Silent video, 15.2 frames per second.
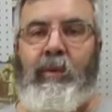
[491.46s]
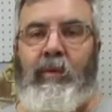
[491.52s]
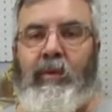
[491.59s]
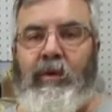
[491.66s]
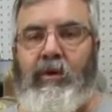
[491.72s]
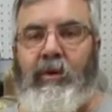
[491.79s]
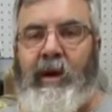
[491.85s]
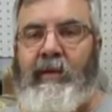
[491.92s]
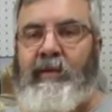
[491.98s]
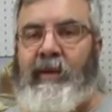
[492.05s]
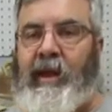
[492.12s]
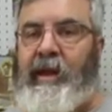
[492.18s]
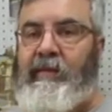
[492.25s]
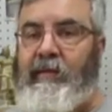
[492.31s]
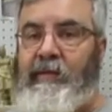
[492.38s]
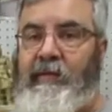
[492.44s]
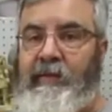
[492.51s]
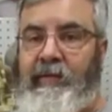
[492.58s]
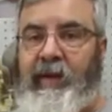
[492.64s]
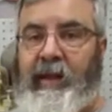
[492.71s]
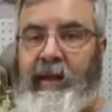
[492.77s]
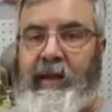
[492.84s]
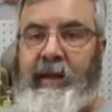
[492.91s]
you have to have a
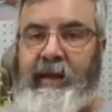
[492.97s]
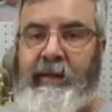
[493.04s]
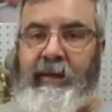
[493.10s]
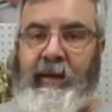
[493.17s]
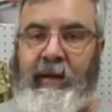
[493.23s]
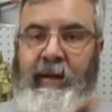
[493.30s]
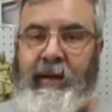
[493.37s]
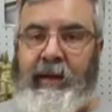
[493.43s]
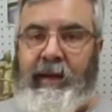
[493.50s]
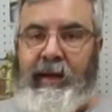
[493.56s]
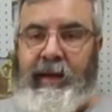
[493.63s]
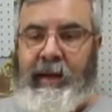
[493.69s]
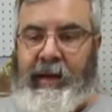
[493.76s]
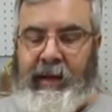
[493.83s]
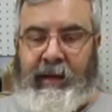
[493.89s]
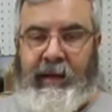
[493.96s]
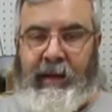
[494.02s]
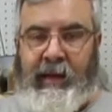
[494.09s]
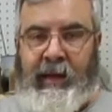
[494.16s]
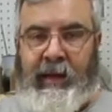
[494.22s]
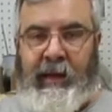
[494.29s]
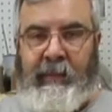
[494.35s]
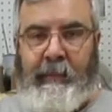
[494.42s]
fillet
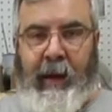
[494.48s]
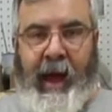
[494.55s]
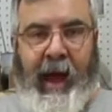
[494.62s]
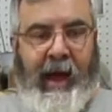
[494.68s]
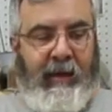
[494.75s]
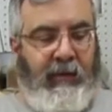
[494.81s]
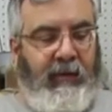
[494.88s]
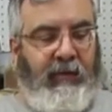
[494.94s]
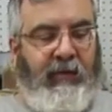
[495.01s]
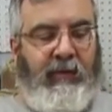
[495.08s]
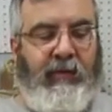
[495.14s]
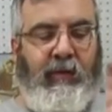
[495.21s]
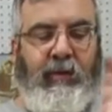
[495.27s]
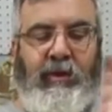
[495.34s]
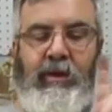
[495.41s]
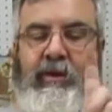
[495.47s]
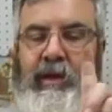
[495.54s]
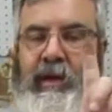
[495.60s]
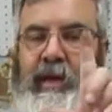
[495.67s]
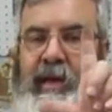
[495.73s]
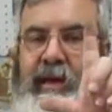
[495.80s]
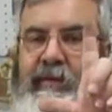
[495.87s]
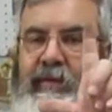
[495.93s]
in the patterns, so you
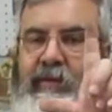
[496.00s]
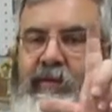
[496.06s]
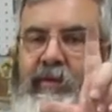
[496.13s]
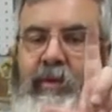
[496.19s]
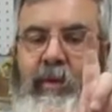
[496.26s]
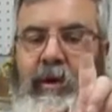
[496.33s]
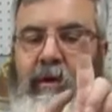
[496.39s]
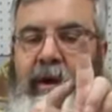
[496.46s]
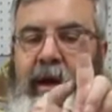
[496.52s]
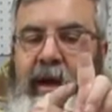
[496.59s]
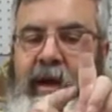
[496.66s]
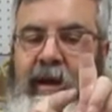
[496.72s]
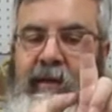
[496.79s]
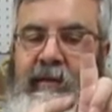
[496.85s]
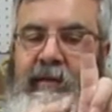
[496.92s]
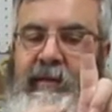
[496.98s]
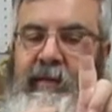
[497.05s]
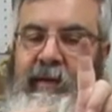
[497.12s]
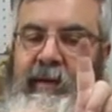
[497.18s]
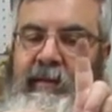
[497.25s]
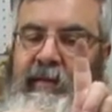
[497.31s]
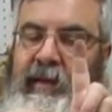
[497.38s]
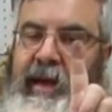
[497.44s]
can't have a square edge.
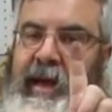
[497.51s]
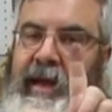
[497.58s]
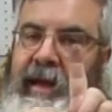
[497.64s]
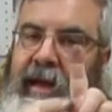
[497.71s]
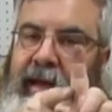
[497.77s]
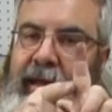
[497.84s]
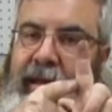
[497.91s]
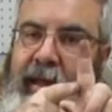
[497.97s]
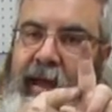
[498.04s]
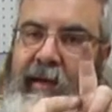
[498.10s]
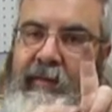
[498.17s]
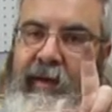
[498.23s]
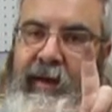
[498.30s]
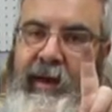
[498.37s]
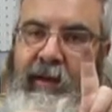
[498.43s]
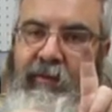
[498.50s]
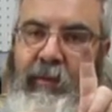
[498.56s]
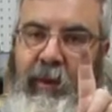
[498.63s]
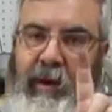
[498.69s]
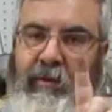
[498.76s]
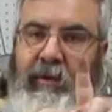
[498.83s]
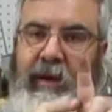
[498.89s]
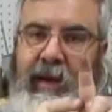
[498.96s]
It's got to have a nice
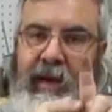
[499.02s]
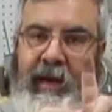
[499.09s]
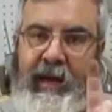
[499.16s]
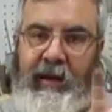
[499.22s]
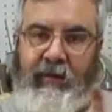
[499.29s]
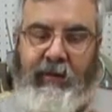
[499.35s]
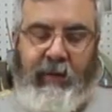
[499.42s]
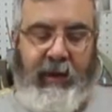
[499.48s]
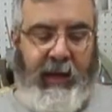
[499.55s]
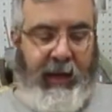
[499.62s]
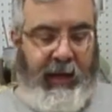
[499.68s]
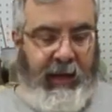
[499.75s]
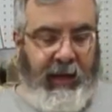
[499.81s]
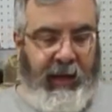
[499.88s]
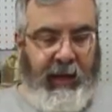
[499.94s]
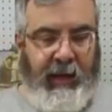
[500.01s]
rounded edge, okay?